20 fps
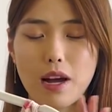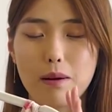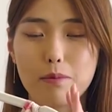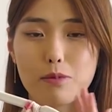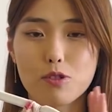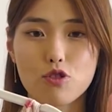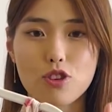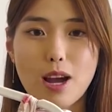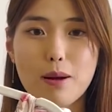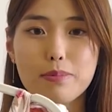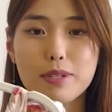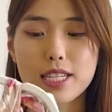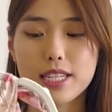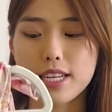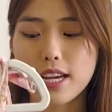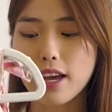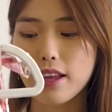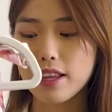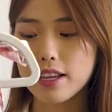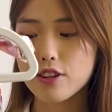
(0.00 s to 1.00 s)
strap
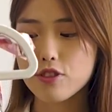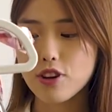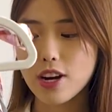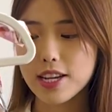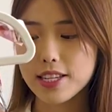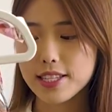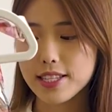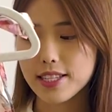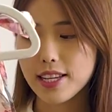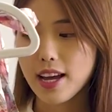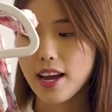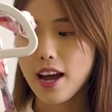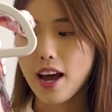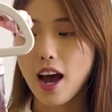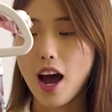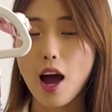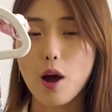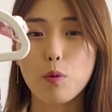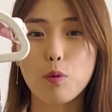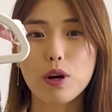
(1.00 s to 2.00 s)
detailing dress,
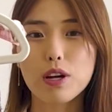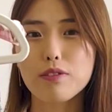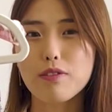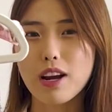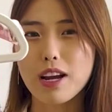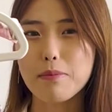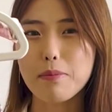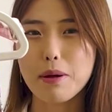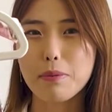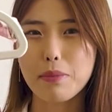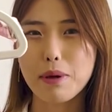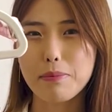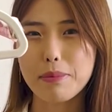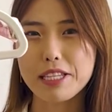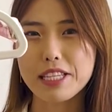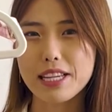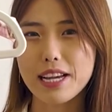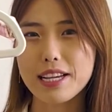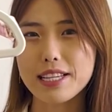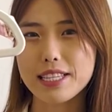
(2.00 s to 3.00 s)
I would recommend maybe
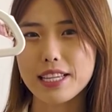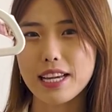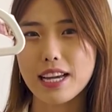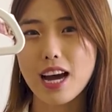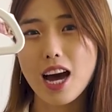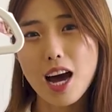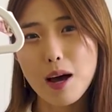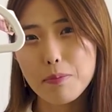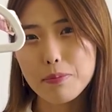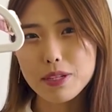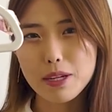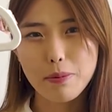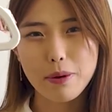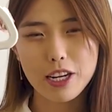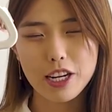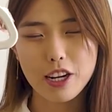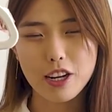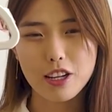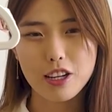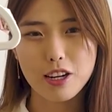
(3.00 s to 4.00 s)
sizing up
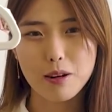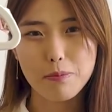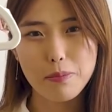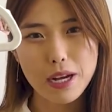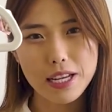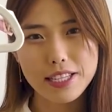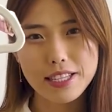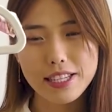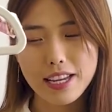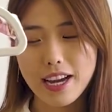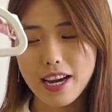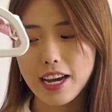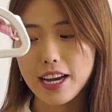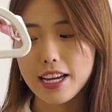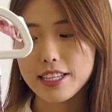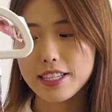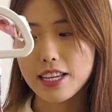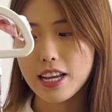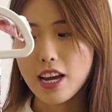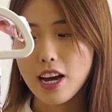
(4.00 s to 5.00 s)
depending on your bust
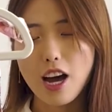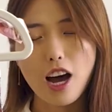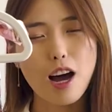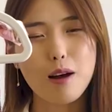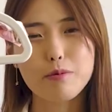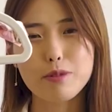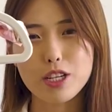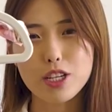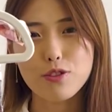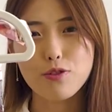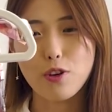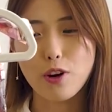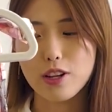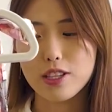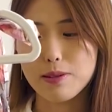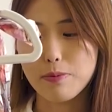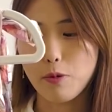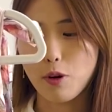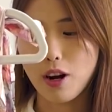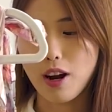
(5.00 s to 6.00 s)
size, just for its
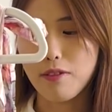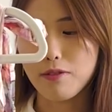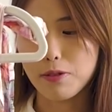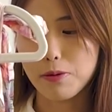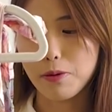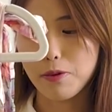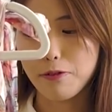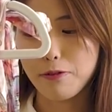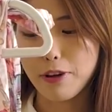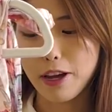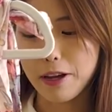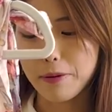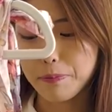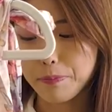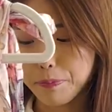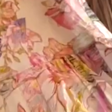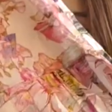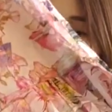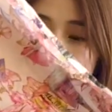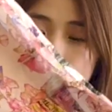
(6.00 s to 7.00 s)
more comfortable fit.
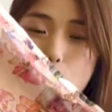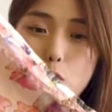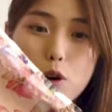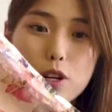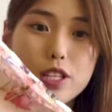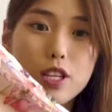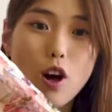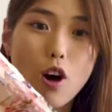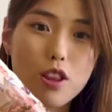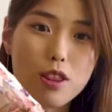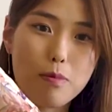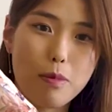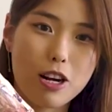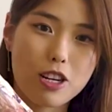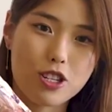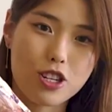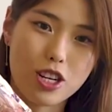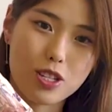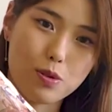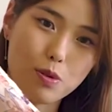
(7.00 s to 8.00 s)
Of course, all the mod
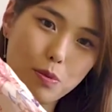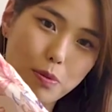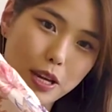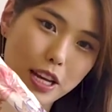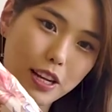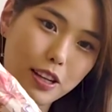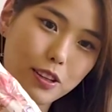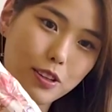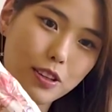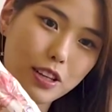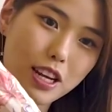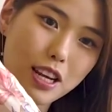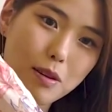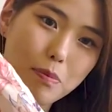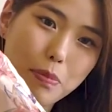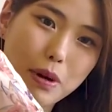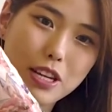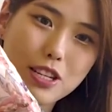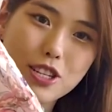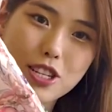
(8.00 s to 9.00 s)
shots will be included,
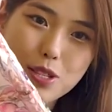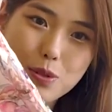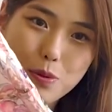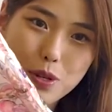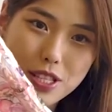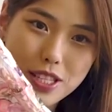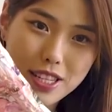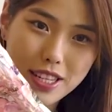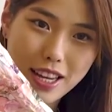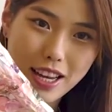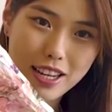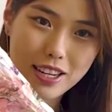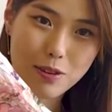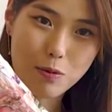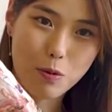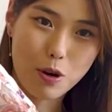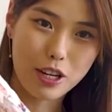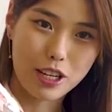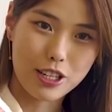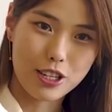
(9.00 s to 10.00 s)
but just once again,
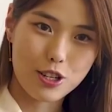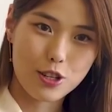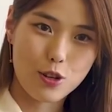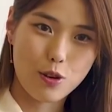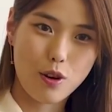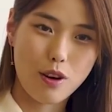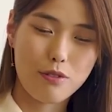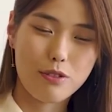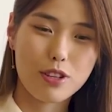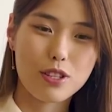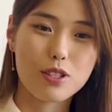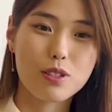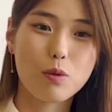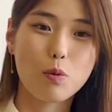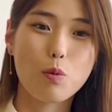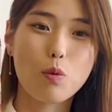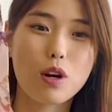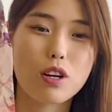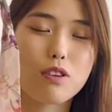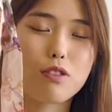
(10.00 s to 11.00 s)
wanting to show off this
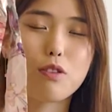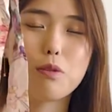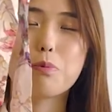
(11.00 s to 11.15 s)
wonderful,